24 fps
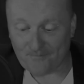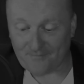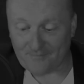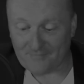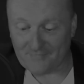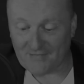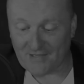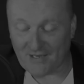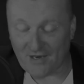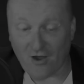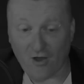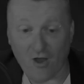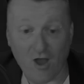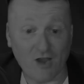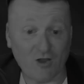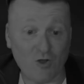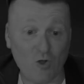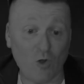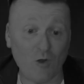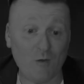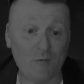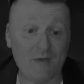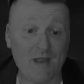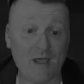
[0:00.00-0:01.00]
you know, I
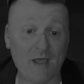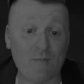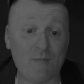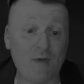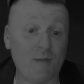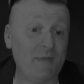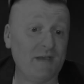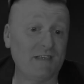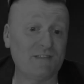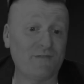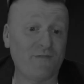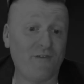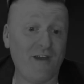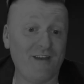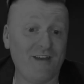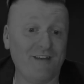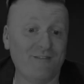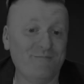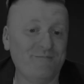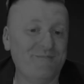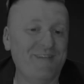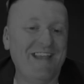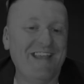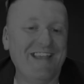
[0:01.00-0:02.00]
call him now my best friend.
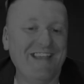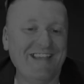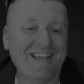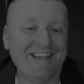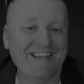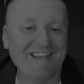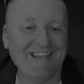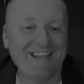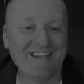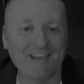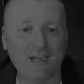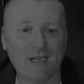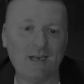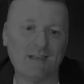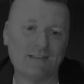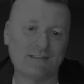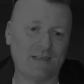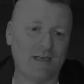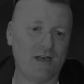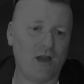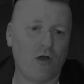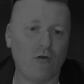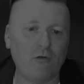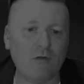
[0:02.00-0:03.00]
He
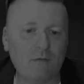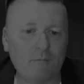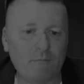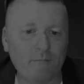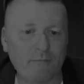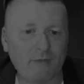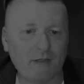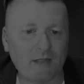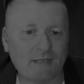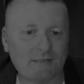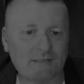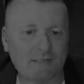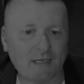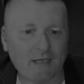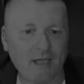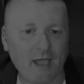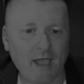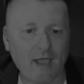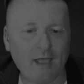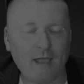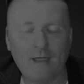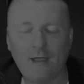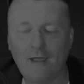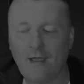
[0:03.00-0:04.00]
doesn't know it, but that's
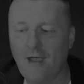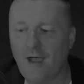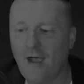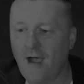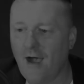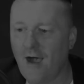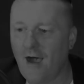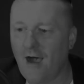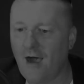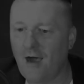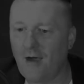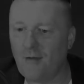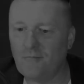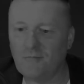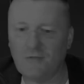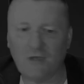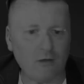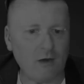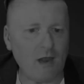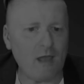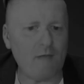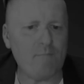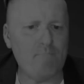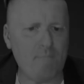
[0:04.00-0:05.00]
okay. You got
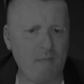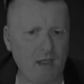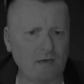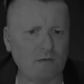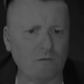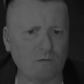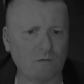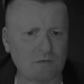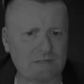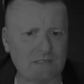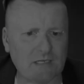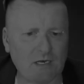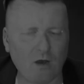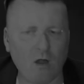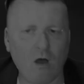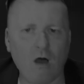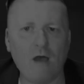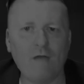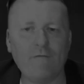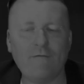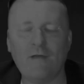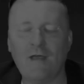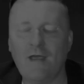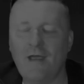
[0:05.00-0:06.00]
to have mentors in
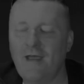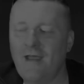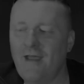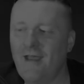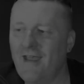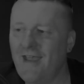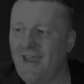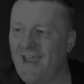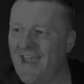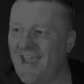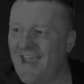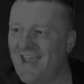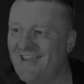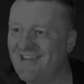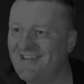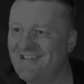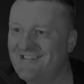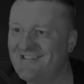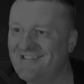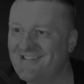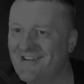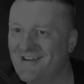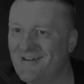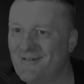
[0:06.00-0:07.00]
life,
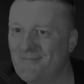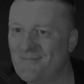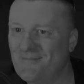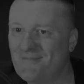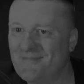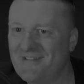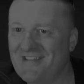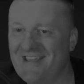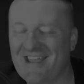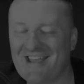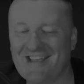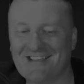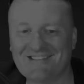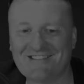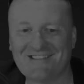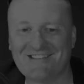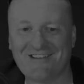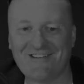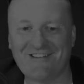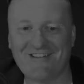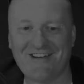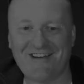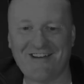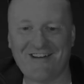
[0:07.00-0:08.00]
and yeah,
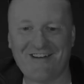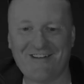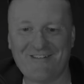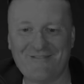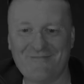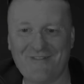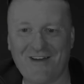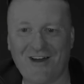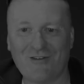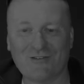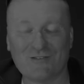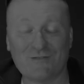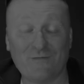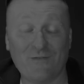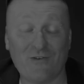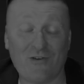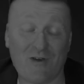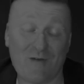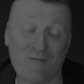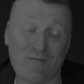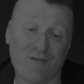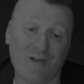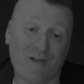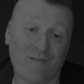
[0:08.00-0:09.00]
so I was
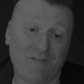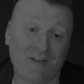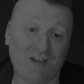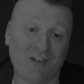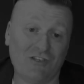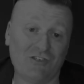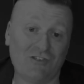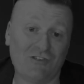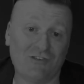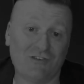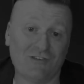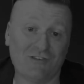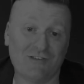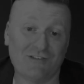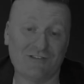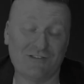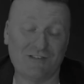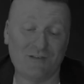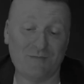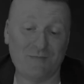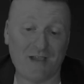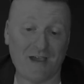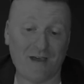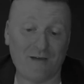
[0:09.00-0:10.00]
very privileged
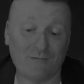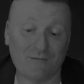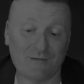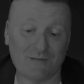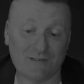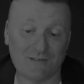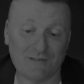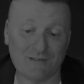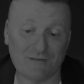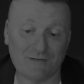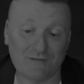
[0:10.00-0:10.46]
to be able to